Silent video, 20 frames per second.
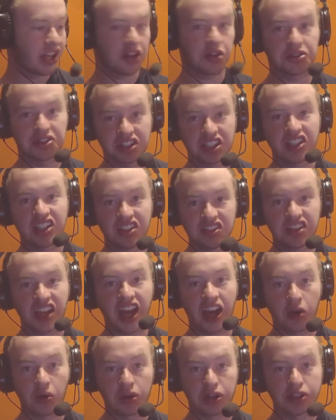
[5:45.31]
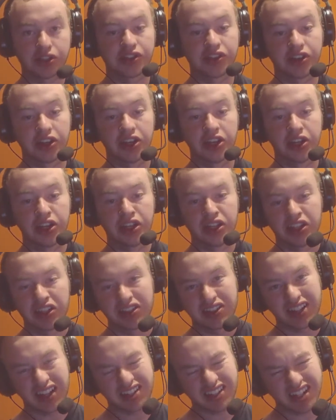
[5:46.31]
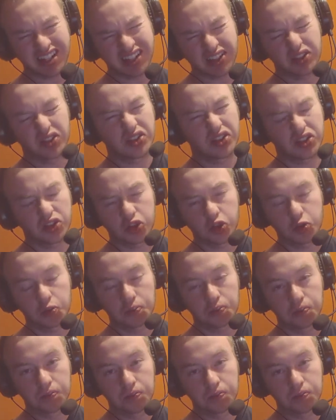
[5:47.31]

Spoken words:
LTE towers, such as